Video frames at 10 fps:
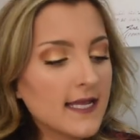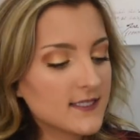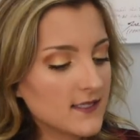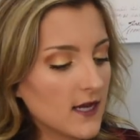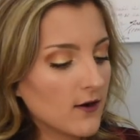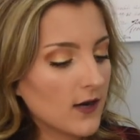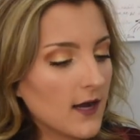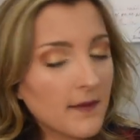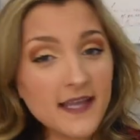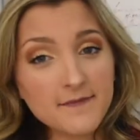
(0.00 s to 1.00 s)
So
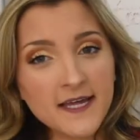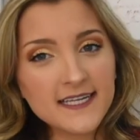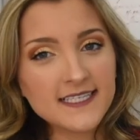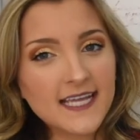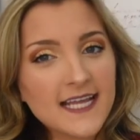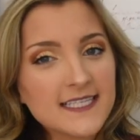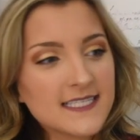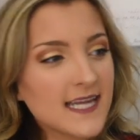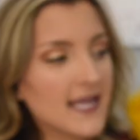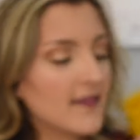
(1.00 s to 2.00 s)
um, I am headed to Kent
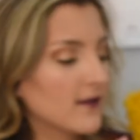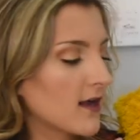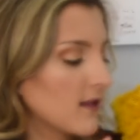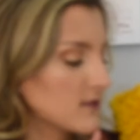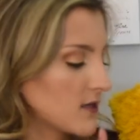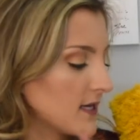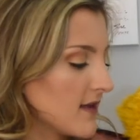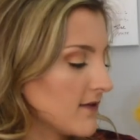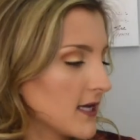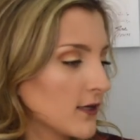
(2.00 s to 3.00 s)
State and their colors are
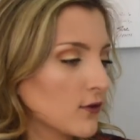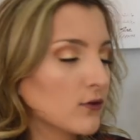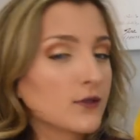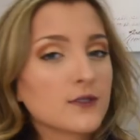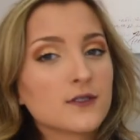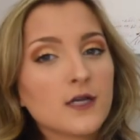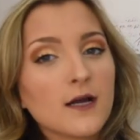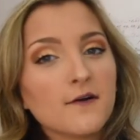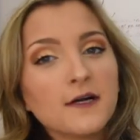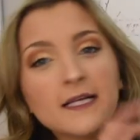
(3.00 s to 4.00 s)
navy and gold.
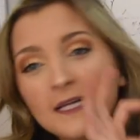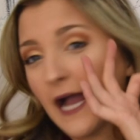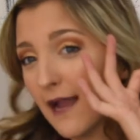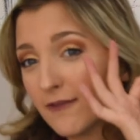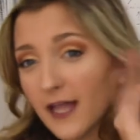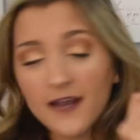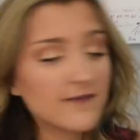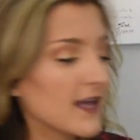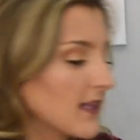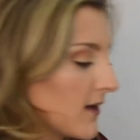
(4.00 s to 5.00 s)
So I have a lot
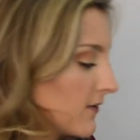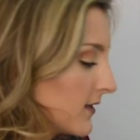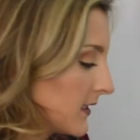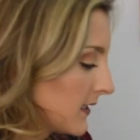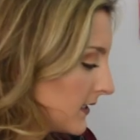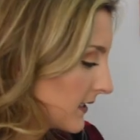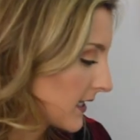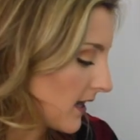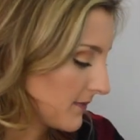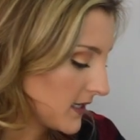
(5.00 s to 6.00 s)
of yellow
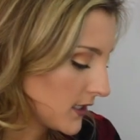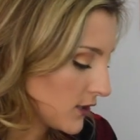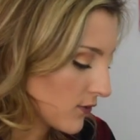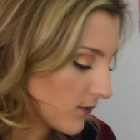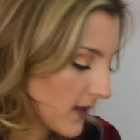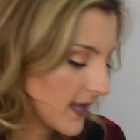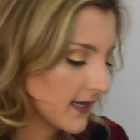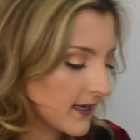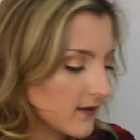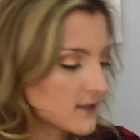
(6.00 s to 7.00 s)
coming your
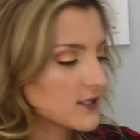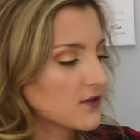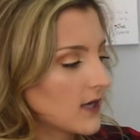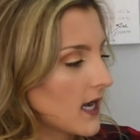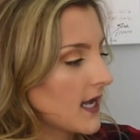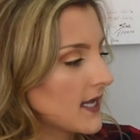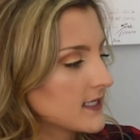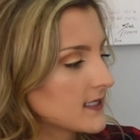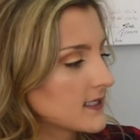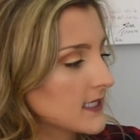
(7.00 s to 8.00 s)
way. I also
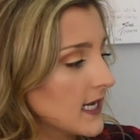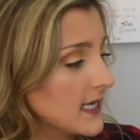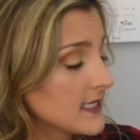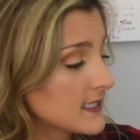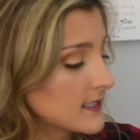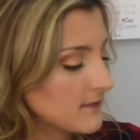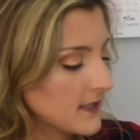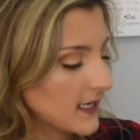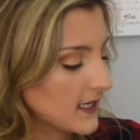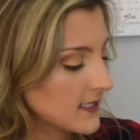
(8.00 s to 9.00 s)
got tights
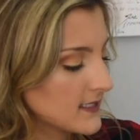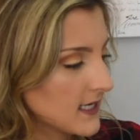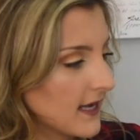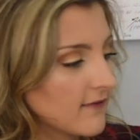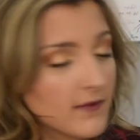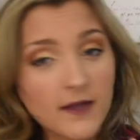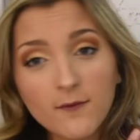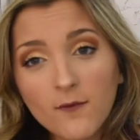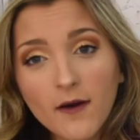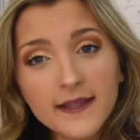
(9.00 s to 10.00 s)
because I have
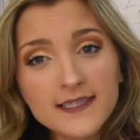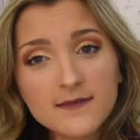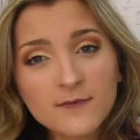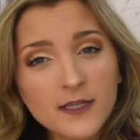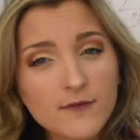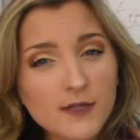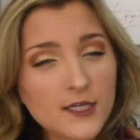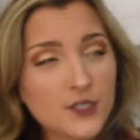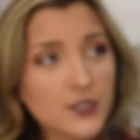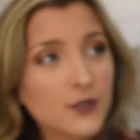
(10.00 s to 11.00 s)
been wanting some really,
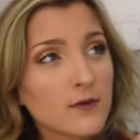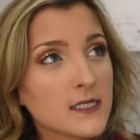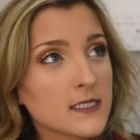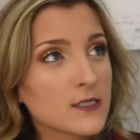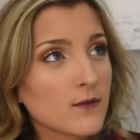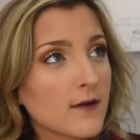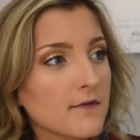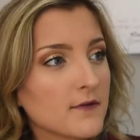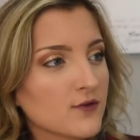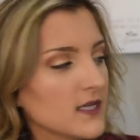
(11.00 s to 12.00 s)
really sheer ones to wear
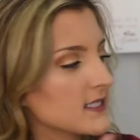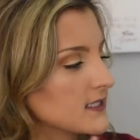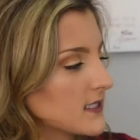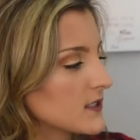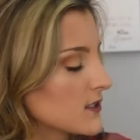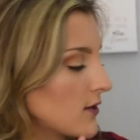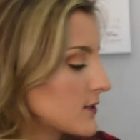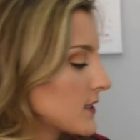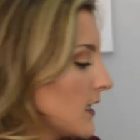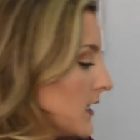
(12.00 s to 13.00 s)
with dresses and
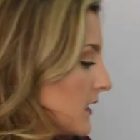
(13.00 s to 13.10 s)
skirts.